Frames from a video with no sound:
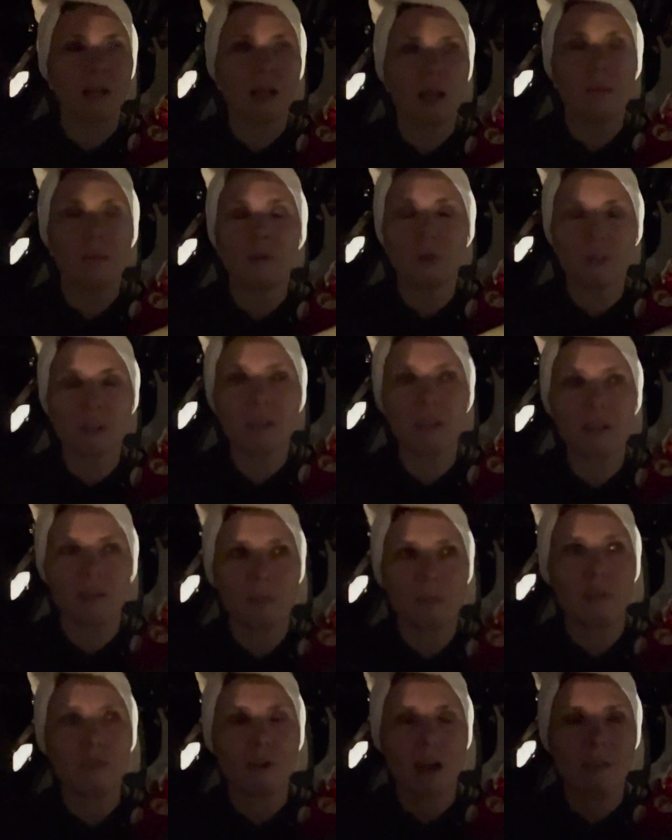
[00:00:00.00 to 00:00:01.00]
I'm already going to
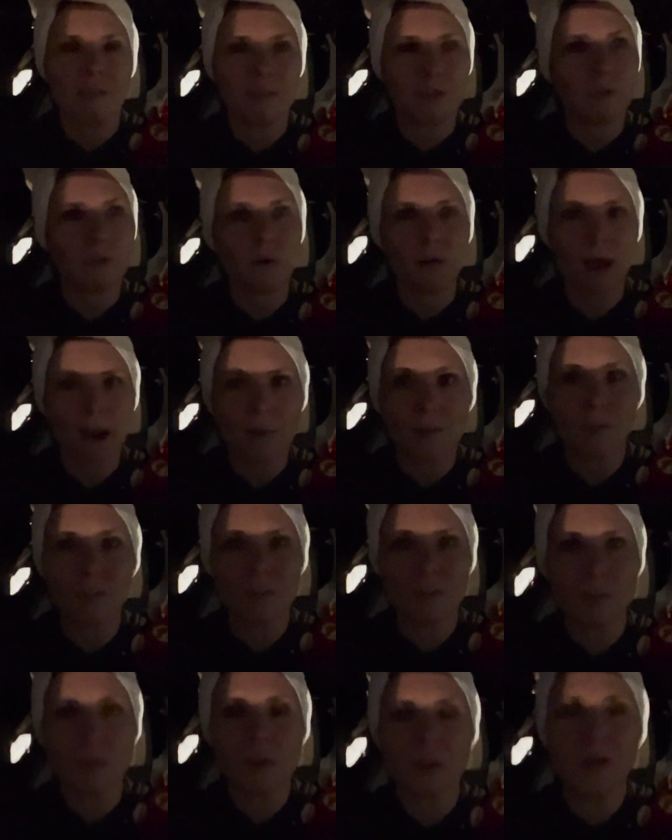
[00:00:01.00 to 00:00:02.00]
be driving four hours
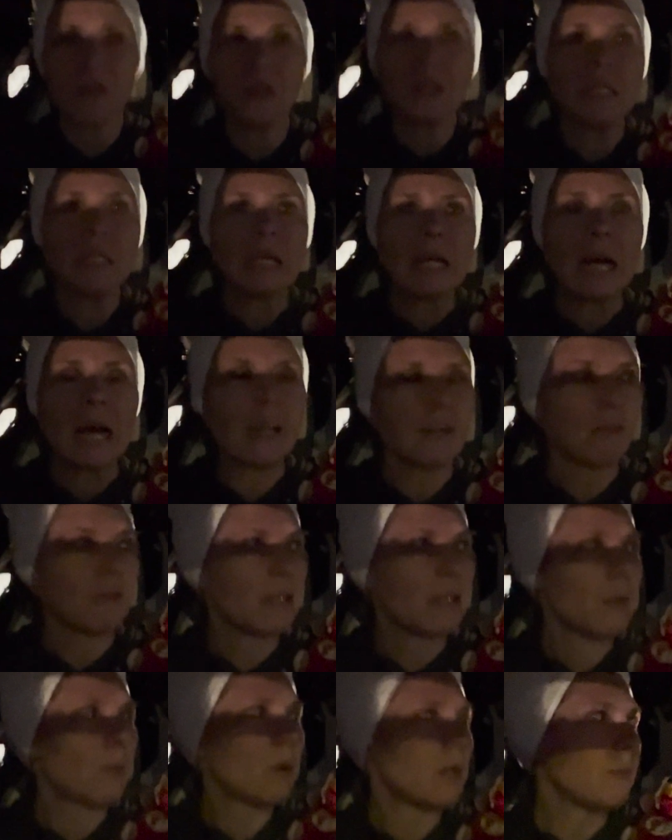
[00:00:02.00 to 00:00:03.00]
tomorrow. I don't
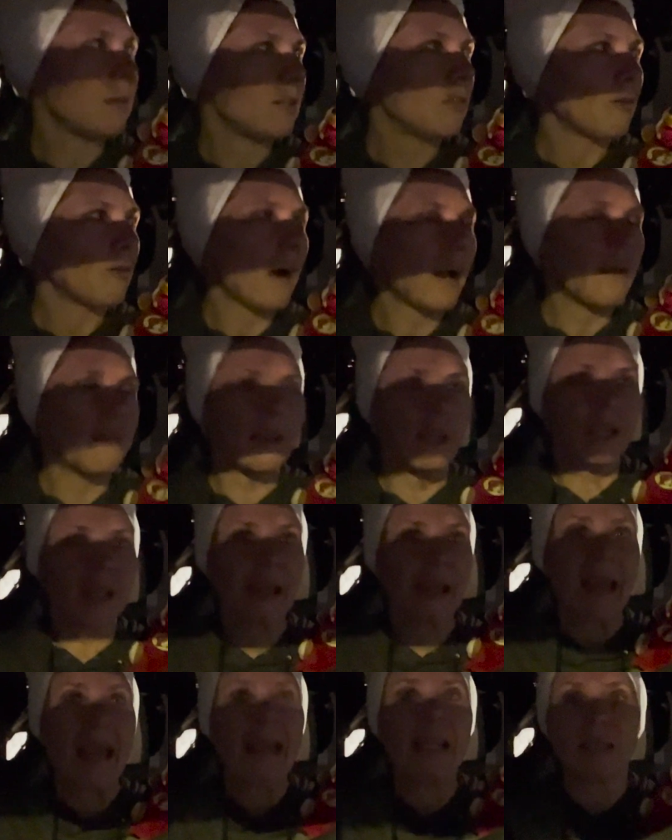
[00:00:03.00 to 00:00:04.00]
really want to be
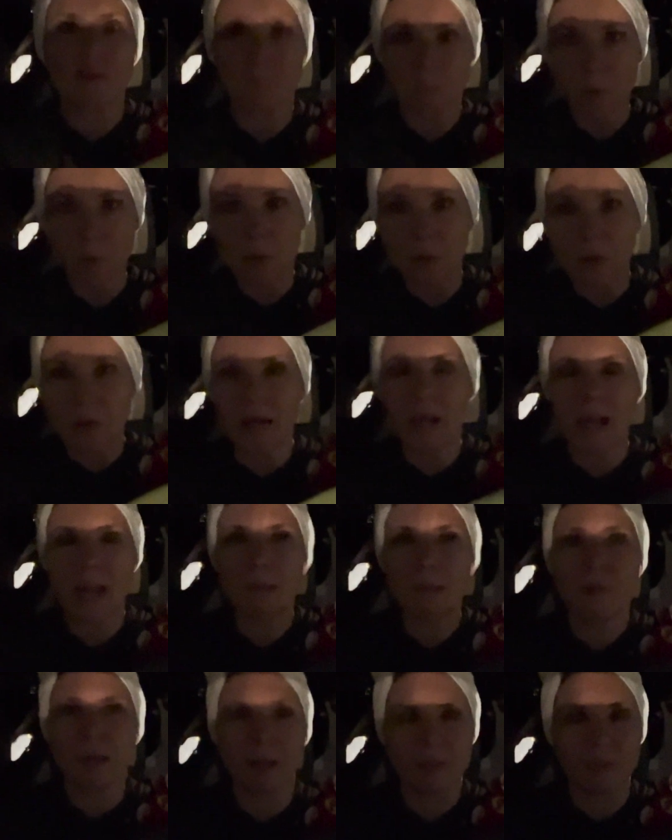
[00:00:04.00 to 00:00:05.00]
driving anymore,
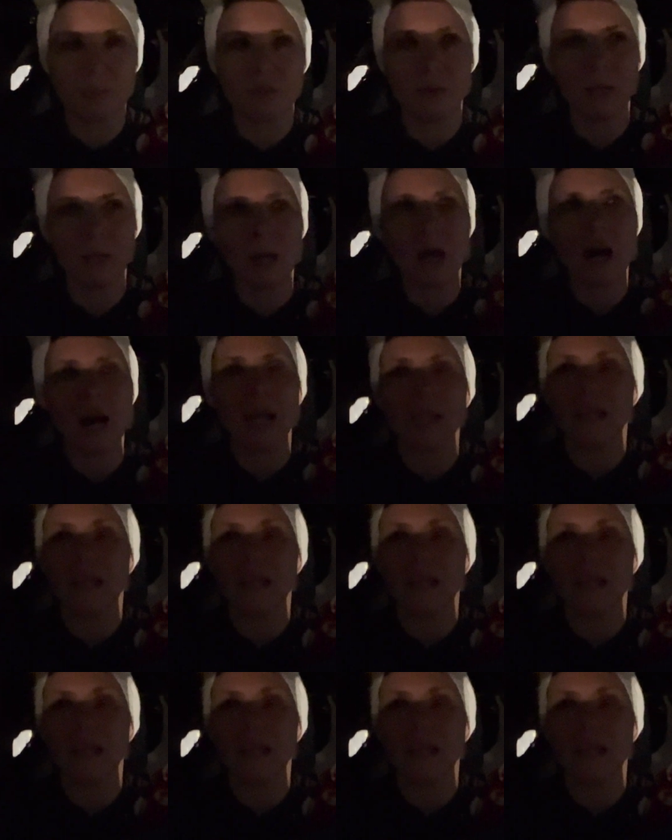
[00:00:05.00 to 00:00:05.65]
plus doing a hike.